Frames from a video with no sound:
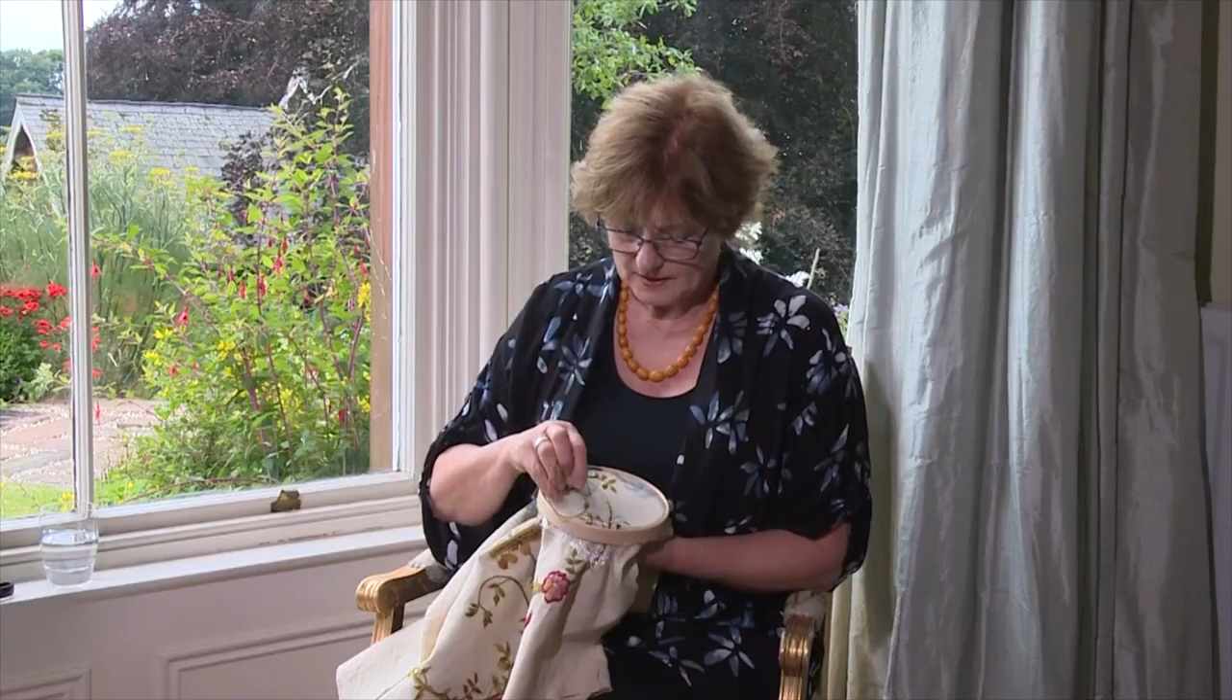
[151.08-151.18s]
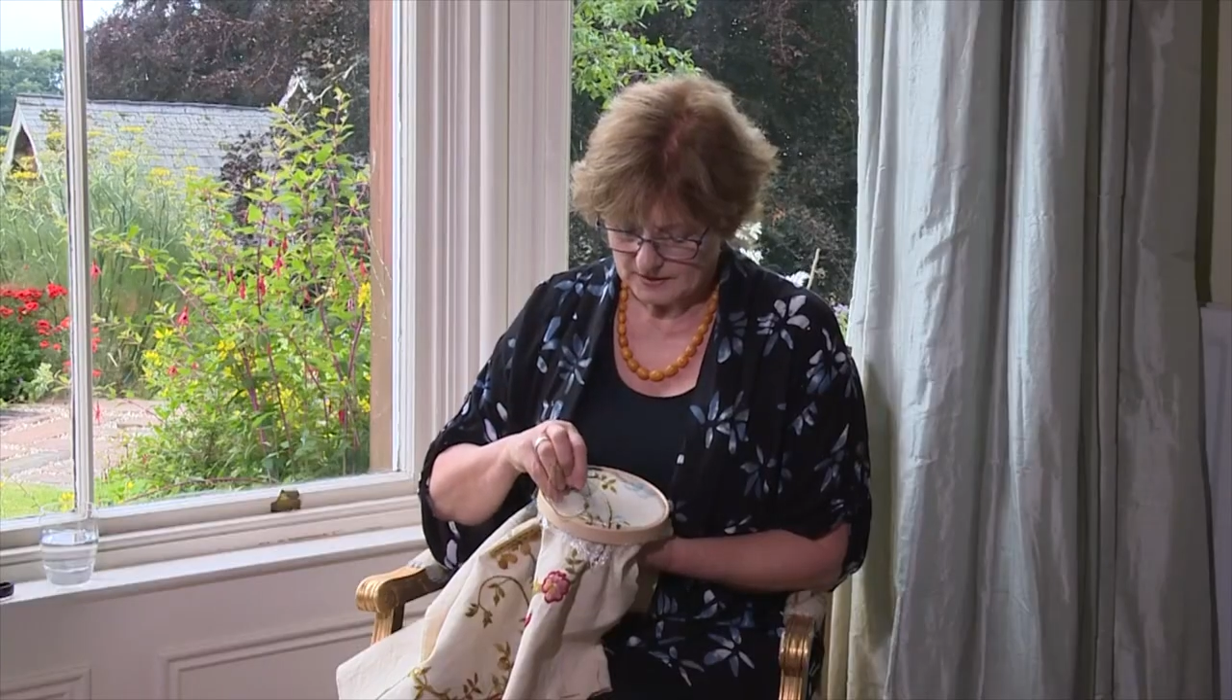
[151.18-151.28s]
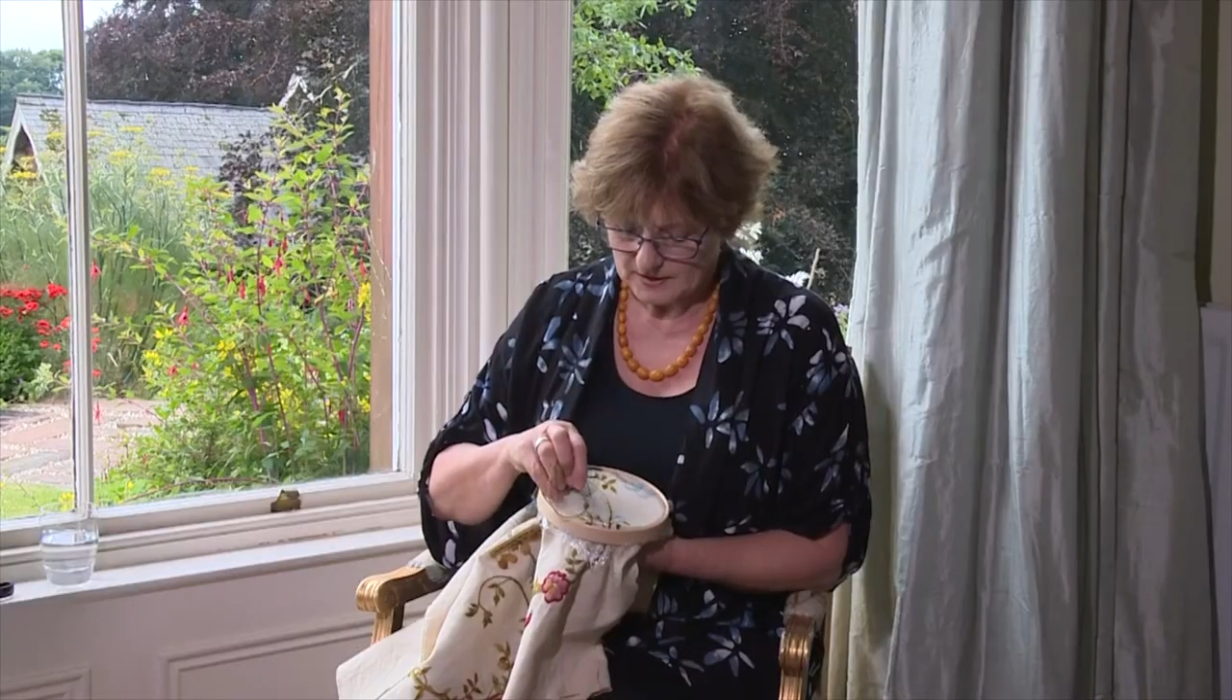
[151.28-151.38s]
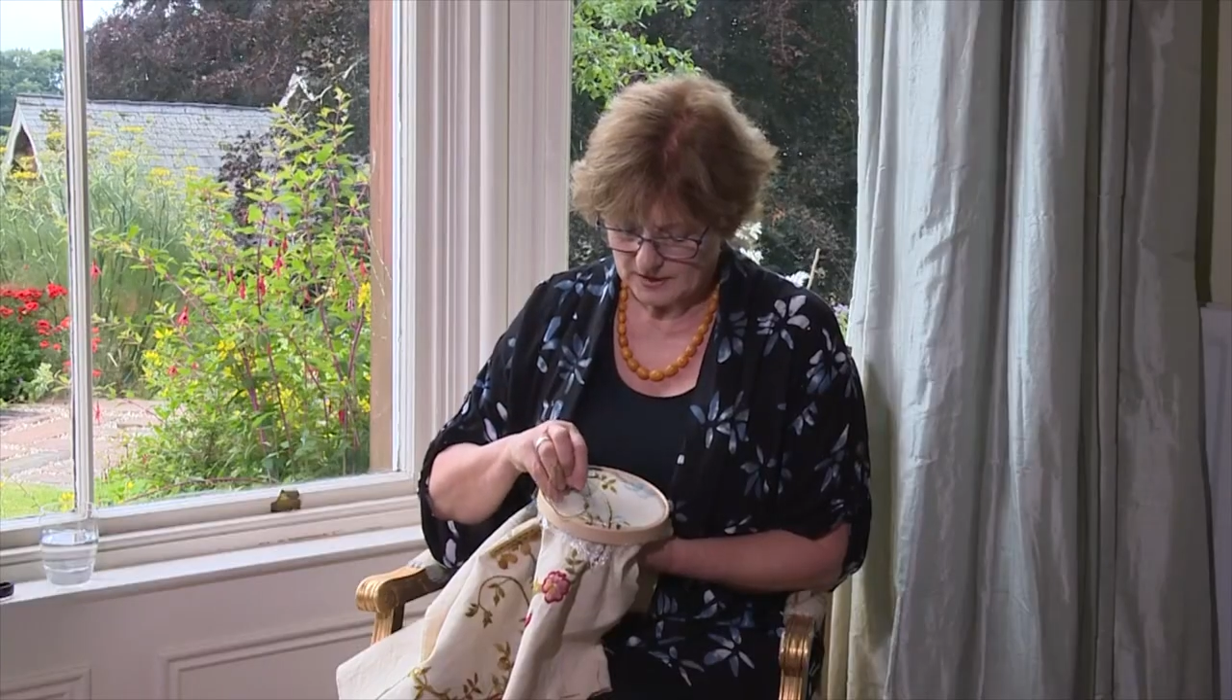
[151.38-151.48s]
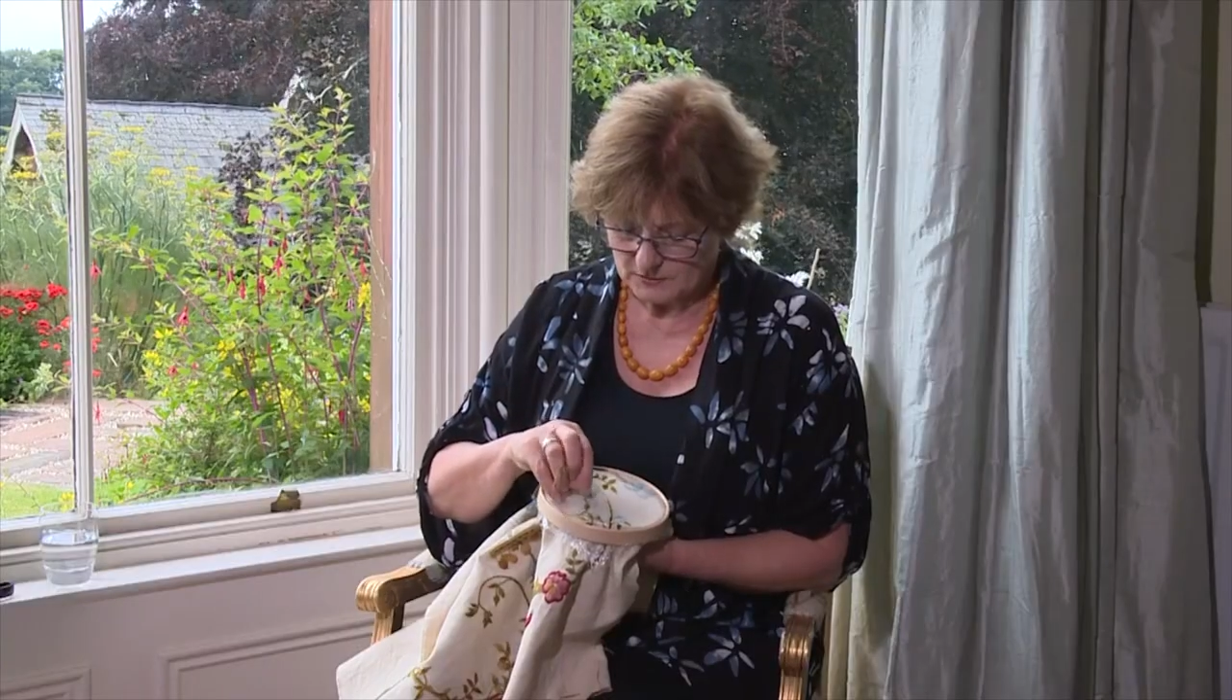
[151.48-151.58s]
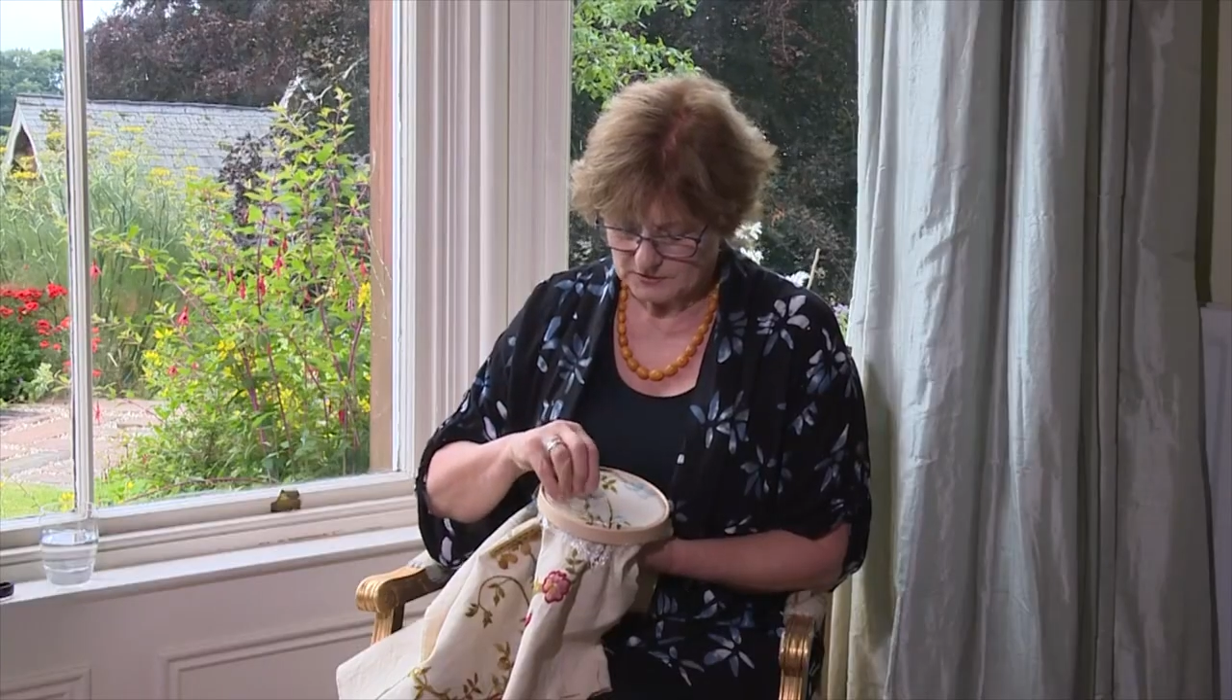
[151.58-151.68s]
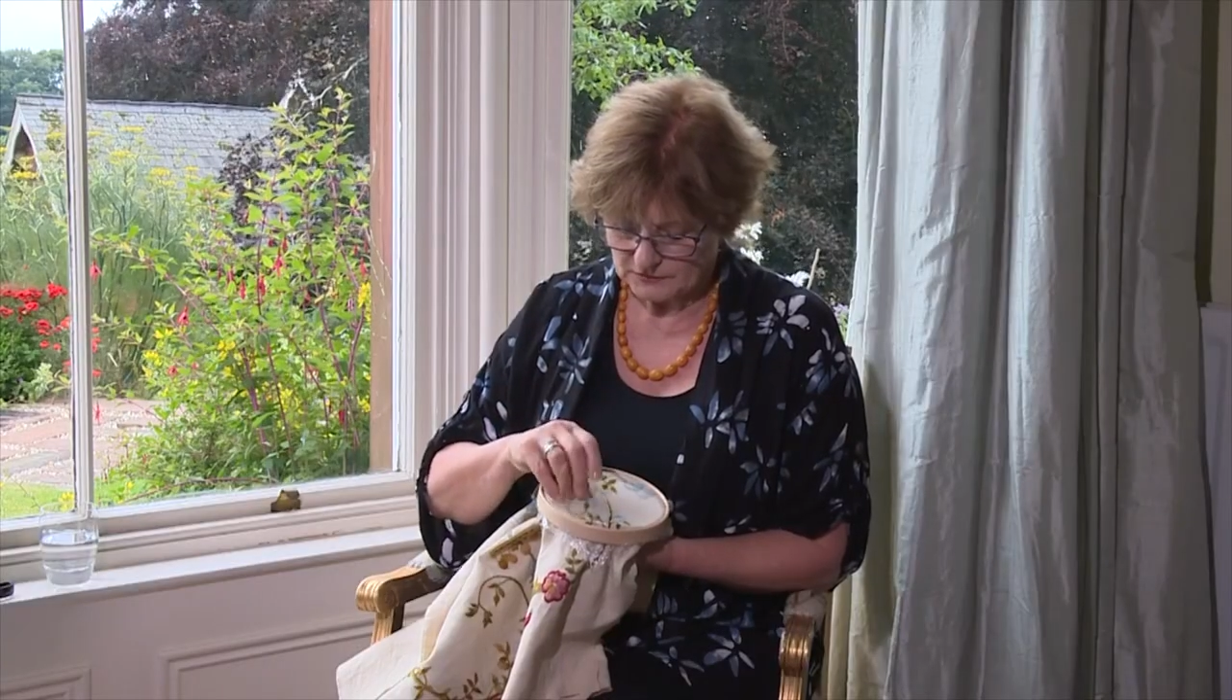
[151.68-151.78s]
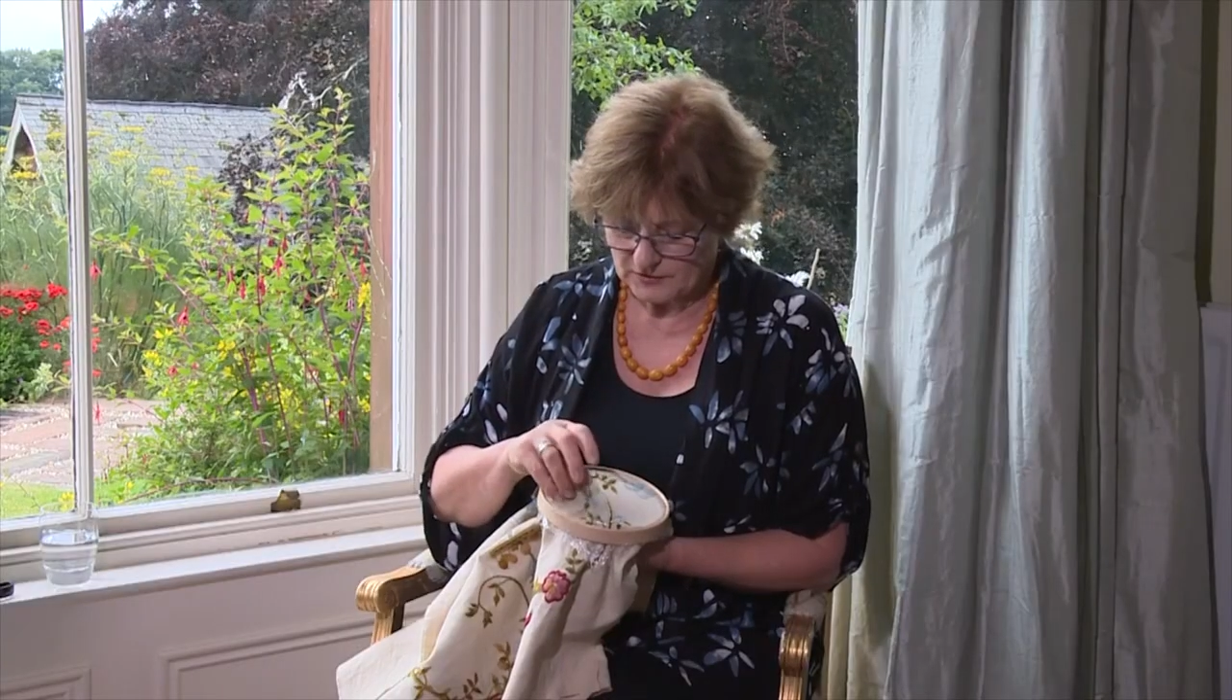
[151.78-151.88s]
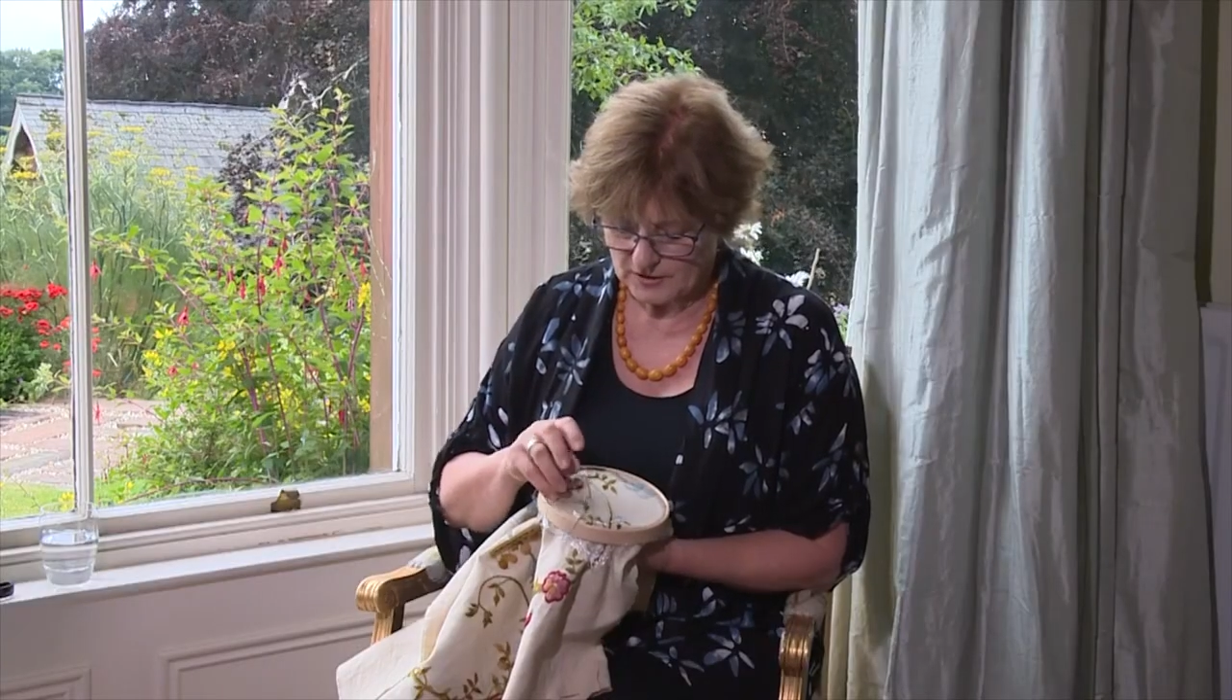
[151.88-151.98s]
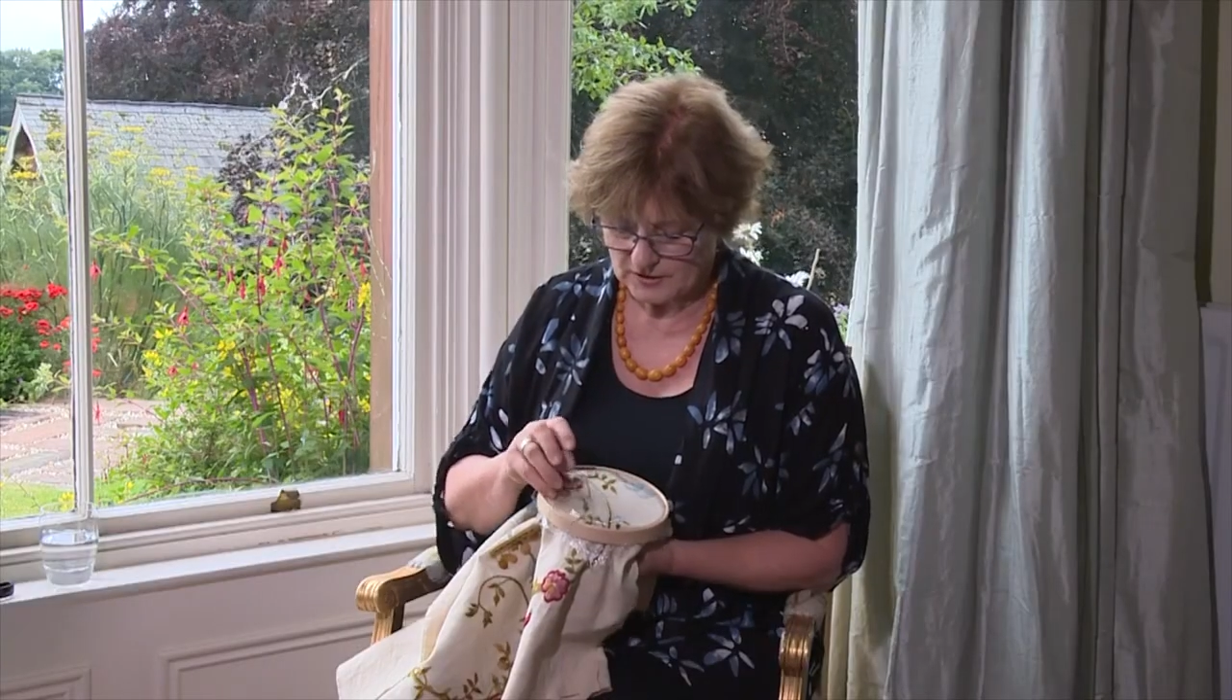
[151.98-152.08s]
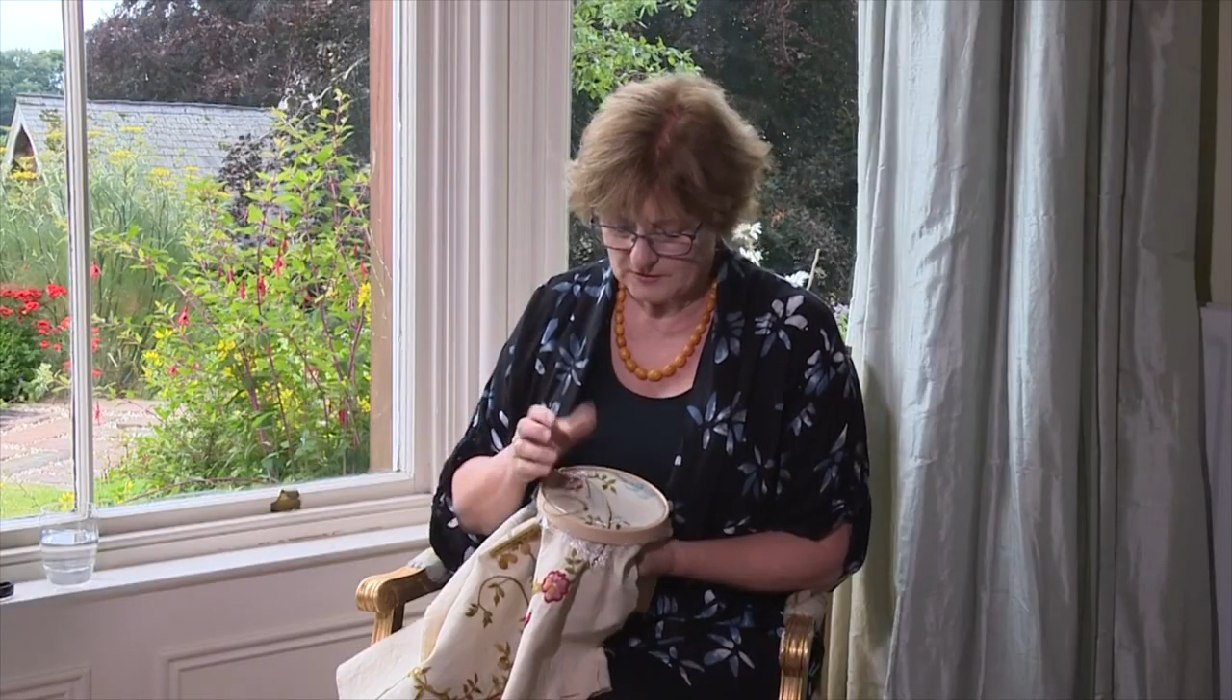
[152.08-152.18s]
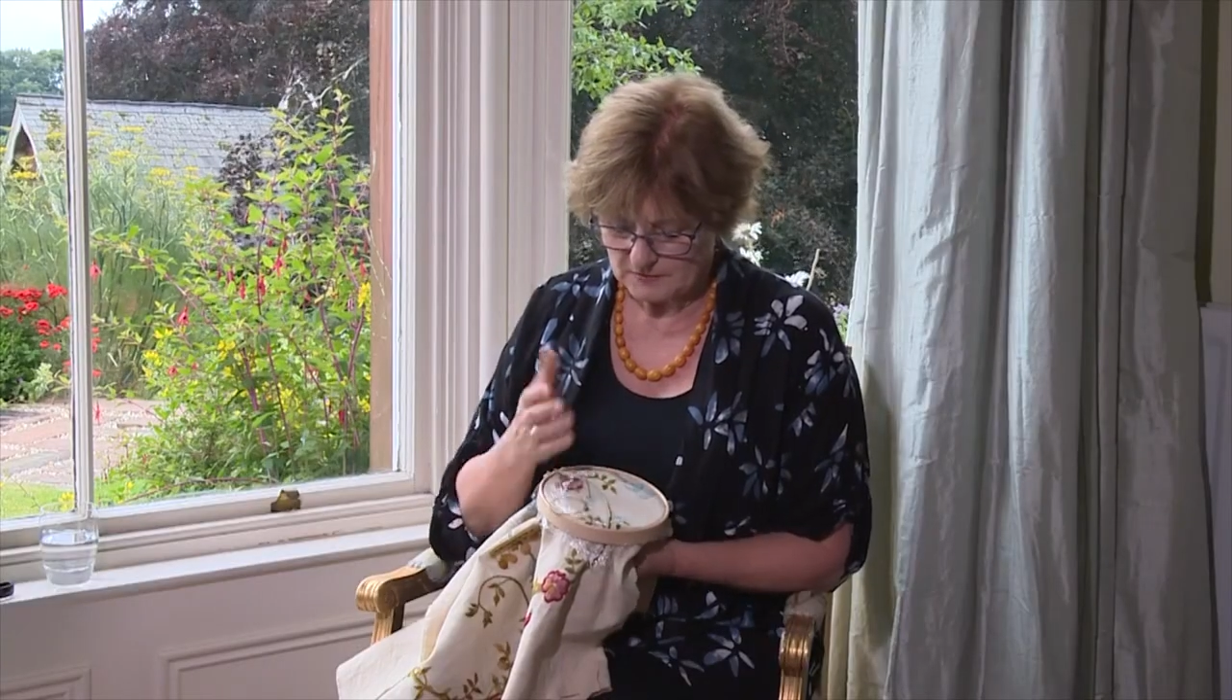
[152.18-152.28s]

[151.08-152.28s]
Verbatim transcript: And I always find